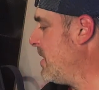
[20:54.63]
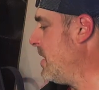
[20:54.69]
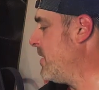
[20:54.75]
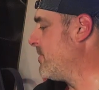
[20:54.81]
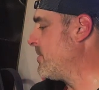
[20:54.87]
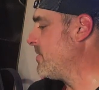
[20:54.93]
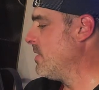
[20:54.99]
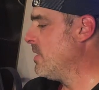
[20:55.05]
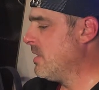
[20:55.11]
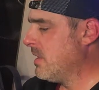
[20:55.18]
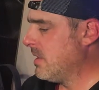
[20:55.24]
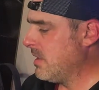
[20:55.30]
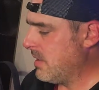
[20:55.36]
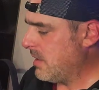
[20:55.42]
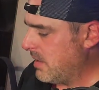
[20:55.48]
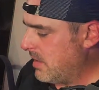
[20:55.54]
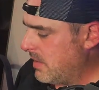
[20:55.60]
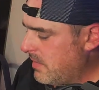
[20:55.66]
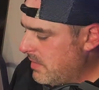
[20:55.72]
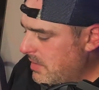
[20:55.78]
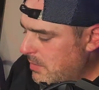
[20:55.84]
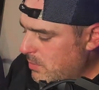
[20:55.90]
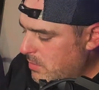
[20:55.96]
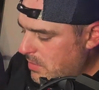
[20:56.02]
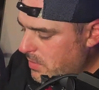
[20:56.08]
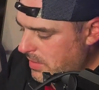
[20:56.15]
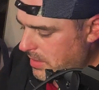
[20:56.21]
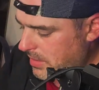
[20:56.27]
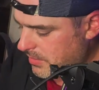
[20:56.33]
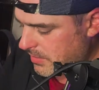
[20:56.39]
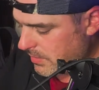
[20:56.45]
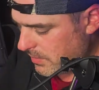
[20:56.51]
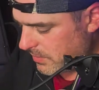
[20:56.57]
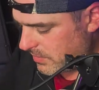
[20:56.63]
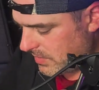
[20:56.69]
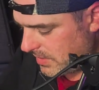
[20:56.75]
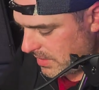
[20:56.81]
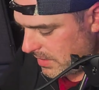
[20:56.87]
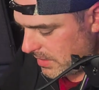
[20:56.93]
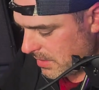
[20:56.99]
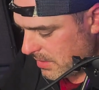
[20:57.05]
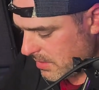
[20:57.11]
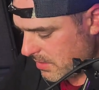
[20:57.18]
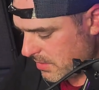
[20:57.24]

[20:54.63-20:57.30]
guest, and then we'll go ahead and use the